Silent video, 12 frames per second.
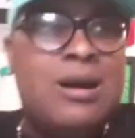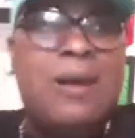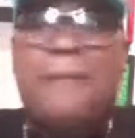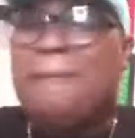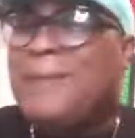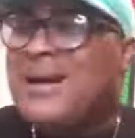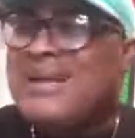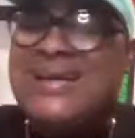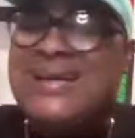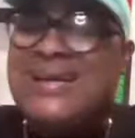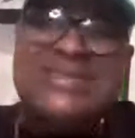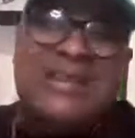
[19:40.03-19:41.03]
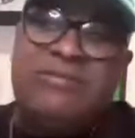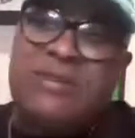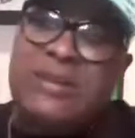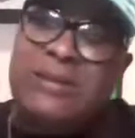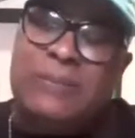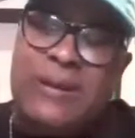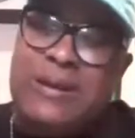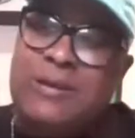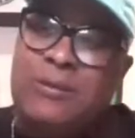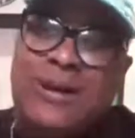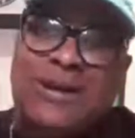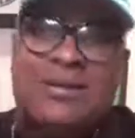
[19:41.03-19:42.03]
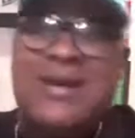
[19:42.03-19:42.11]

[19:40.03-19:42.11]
Mane is not really playing well.